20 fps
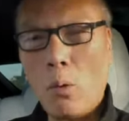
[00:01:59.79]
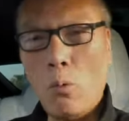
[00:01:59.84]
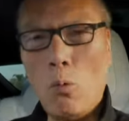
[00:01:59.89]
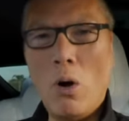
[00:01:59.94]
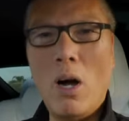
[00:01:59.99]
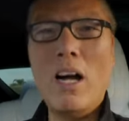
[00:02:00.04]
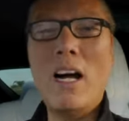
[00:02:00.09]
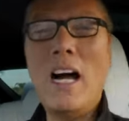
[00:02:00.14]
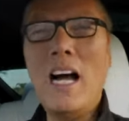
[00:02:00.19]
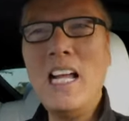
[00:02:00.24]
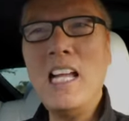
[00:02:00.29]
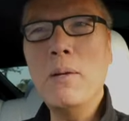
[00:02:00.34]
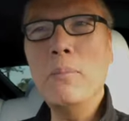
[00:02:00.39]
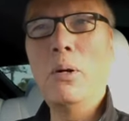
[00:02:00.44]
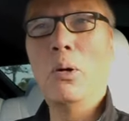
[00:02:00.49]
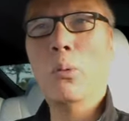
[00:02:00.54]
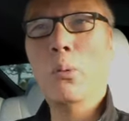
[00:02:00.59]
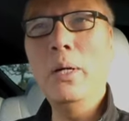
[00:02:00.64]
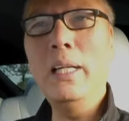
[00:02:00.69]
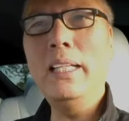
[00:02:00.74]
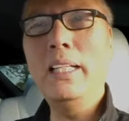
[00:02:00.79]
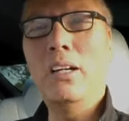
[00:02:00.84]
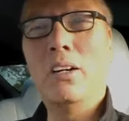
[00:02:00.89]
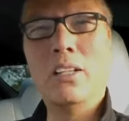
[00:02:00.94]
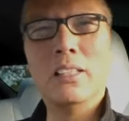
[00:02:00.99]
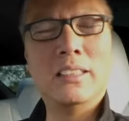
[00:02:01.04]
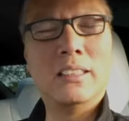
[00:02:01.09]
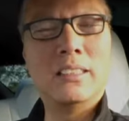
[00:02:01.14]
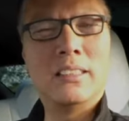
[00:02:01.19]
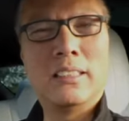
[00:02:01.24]
while I am away
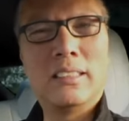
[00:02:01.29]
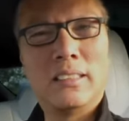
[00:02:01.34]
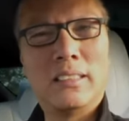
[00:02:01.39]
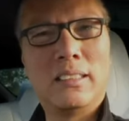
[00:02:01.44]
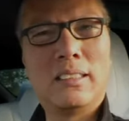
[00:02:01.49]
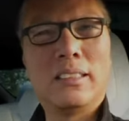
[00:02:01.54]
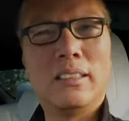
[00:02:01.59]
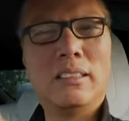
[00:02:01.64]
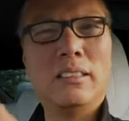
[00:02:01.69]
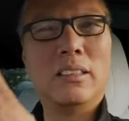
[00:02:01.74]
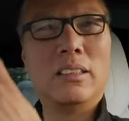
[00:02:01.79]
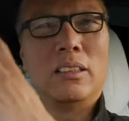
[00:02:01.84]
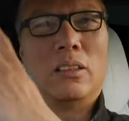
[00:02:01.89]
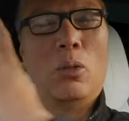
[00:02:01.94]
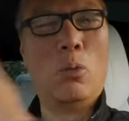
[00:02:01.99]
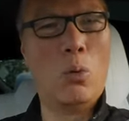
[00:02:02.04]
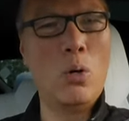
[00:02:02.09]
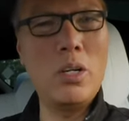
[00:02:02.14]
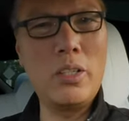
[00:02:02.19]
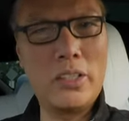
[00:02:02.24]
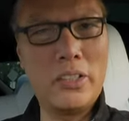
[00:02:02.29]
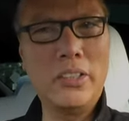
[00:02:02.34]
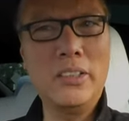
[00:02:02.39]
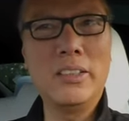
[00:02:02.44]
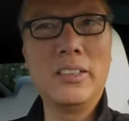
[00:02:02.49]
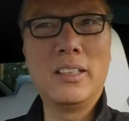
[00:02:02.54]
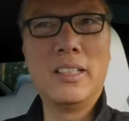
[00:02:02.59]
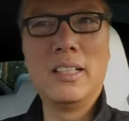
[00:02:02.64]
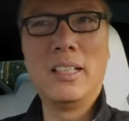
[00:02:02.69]
on the water,